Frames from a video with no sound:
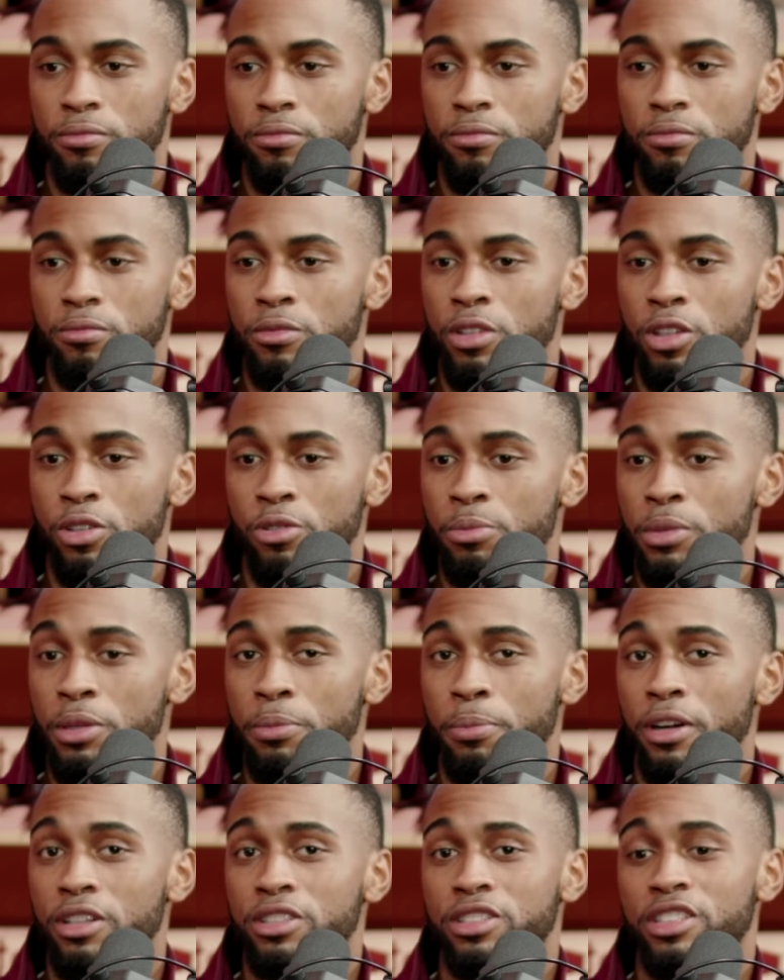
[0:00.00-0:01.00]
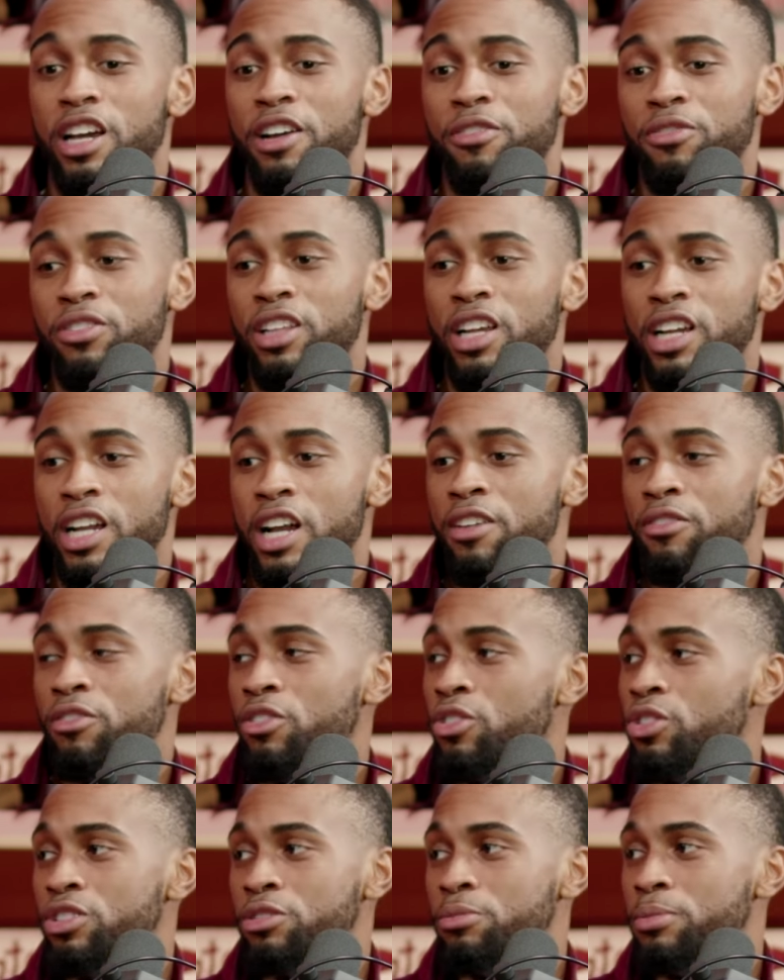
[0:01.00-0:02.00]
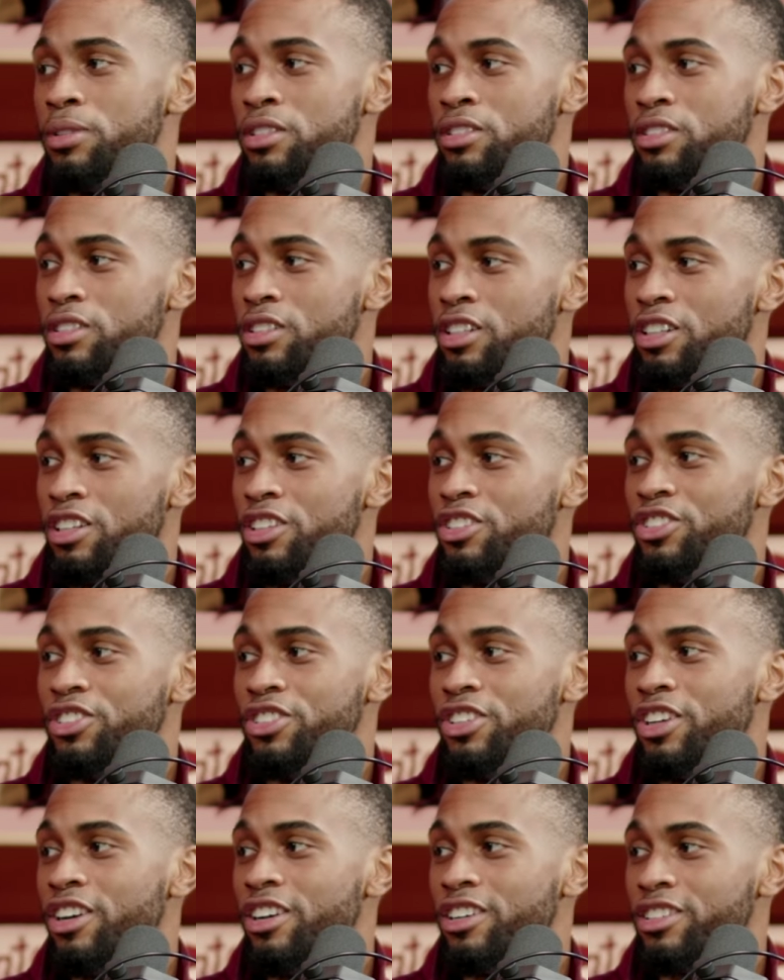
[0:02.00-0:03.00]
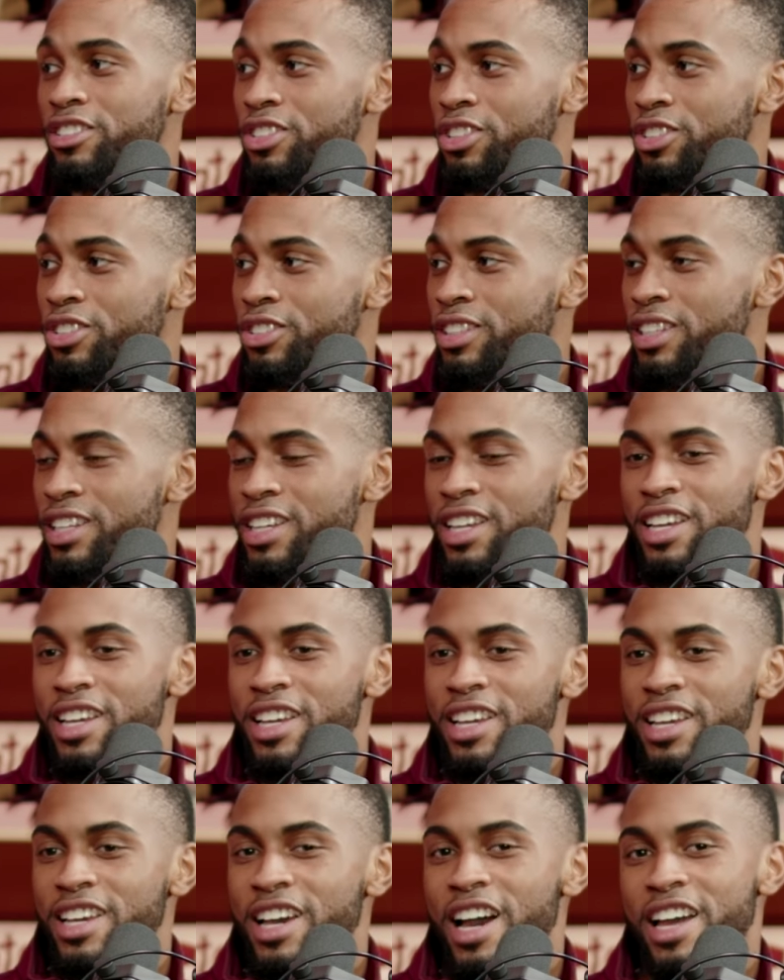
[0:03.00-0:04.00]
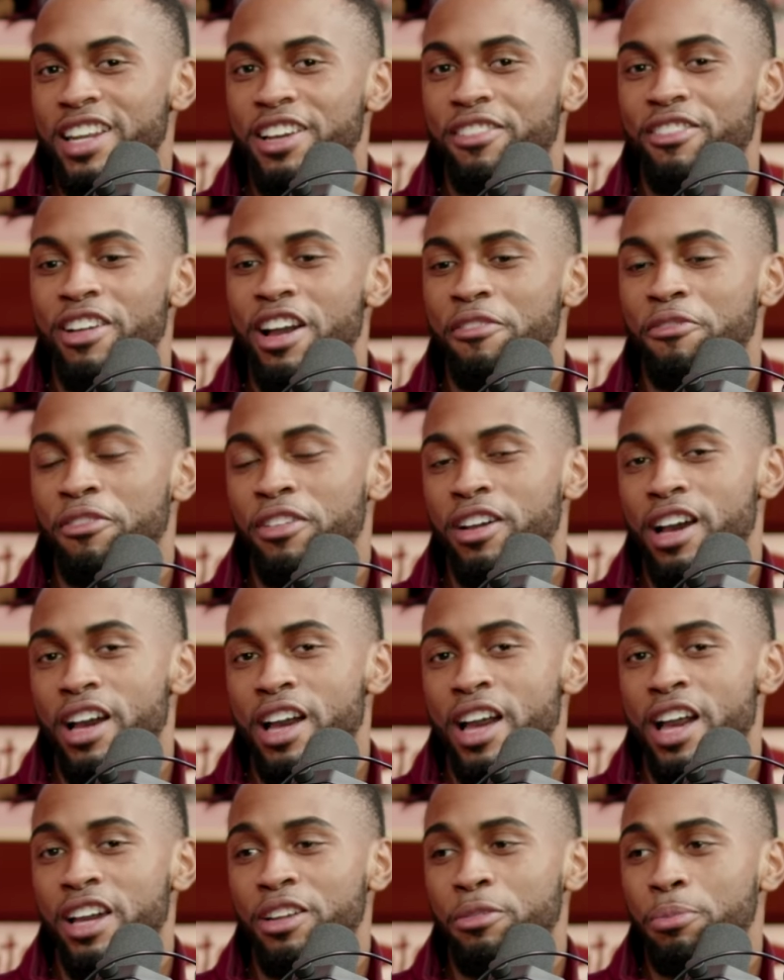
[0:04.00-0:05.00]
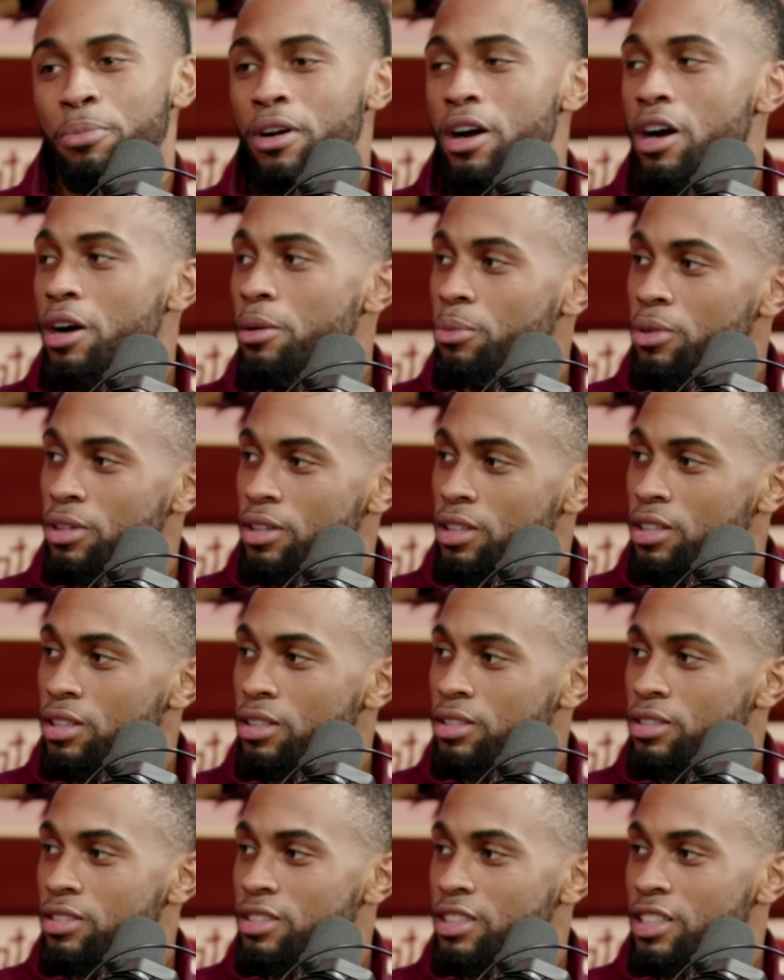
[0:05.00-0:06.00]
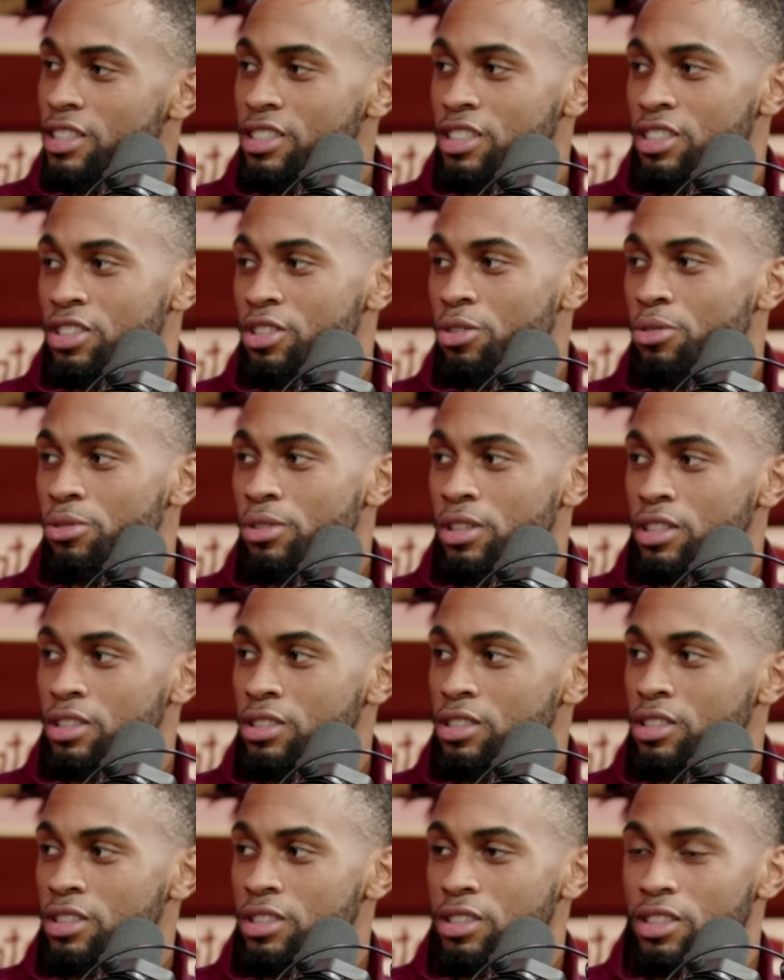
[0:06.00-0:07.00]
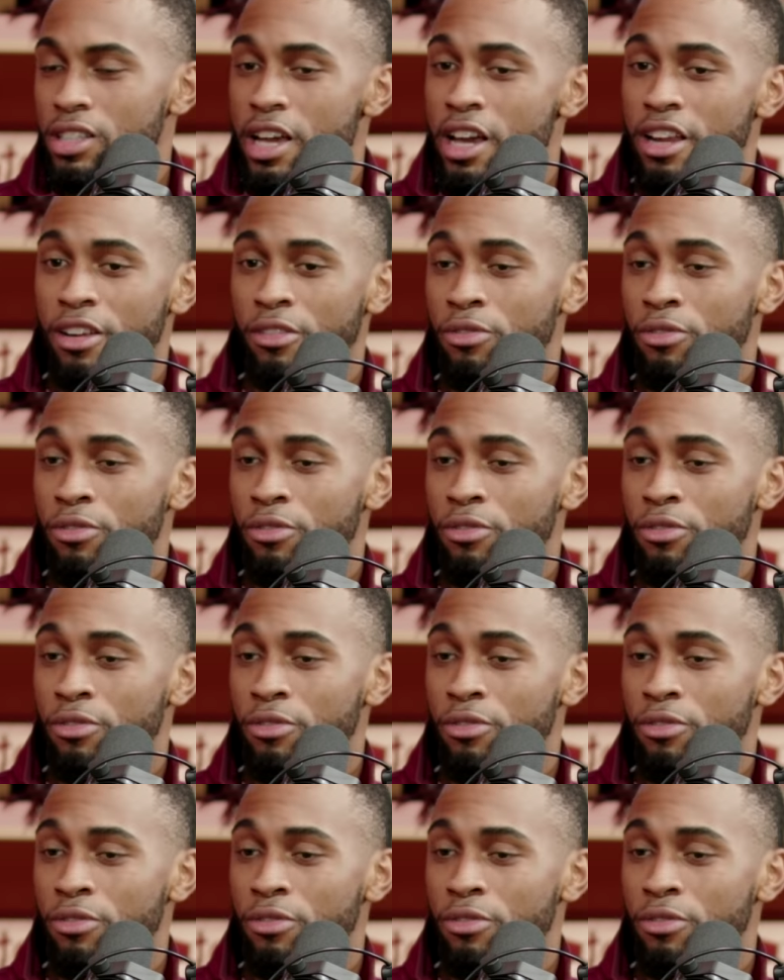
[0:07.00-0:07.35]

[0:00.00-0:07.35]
know, me personally, I feel like I've always been an underdog, so I never have had a problem with it. It's just always just added